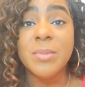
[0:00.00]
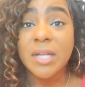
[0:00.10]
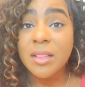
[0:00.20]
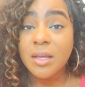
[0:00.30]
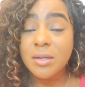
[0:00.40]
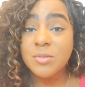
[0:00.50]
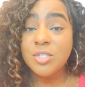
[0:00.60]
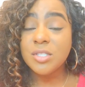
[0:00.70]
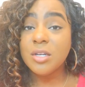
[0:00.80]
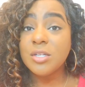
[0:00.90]
And I thought I was
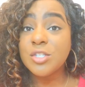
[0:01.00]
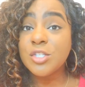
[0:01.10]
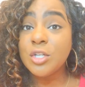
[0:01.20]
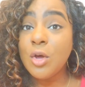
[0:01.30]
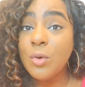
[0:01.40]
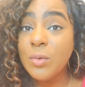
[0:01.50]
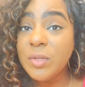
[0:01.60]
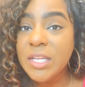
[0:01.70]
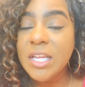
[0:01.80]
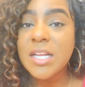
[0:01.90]
just gonna
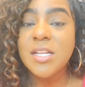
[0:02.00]
slowly get